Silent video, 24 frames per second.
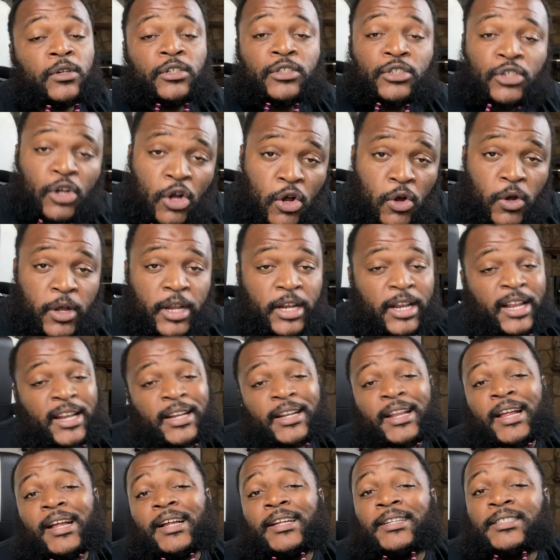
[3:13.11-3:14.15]
is going and
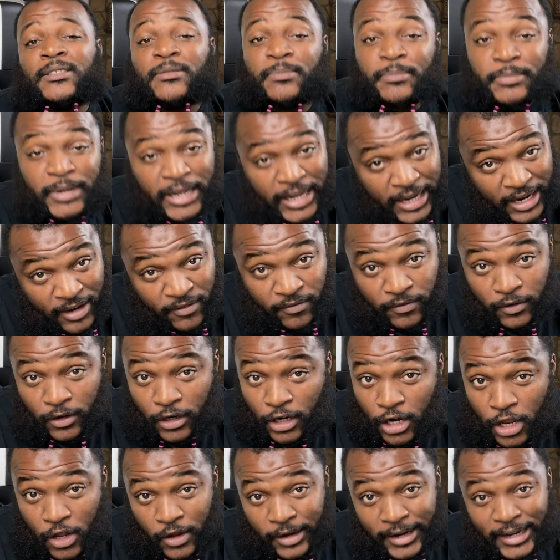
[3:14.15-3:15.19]
how it's been for a
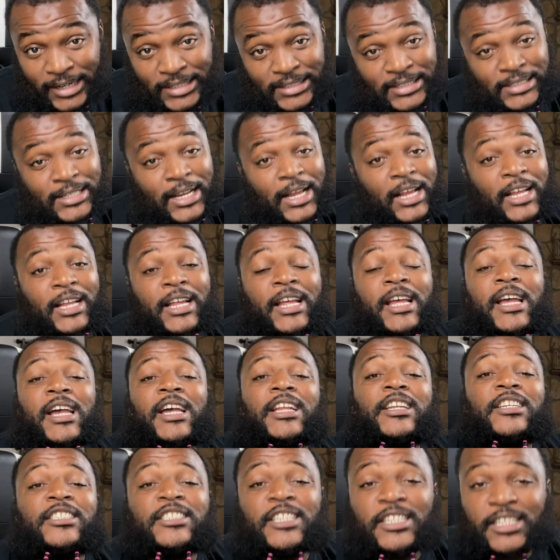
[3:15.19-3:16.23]
long ass time.
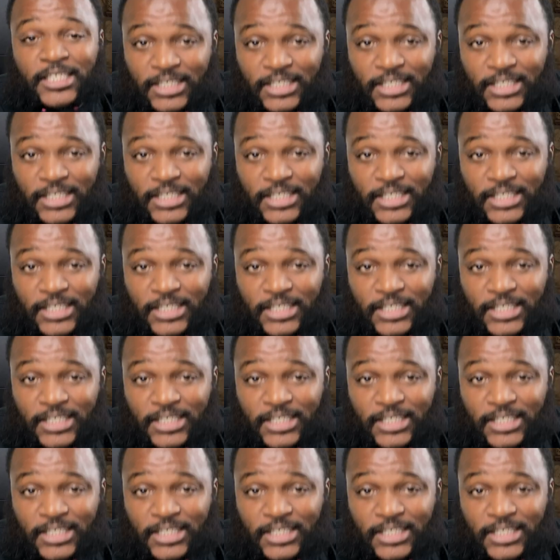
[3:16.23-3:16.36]
Shit is